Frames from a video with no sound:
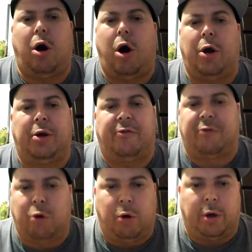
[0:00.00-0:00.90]
on the
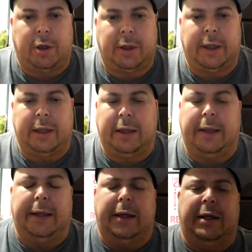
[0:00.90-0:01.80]
floor
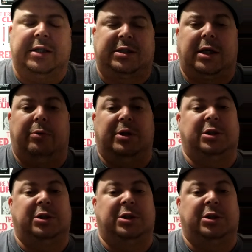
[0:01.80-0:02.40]
in the series.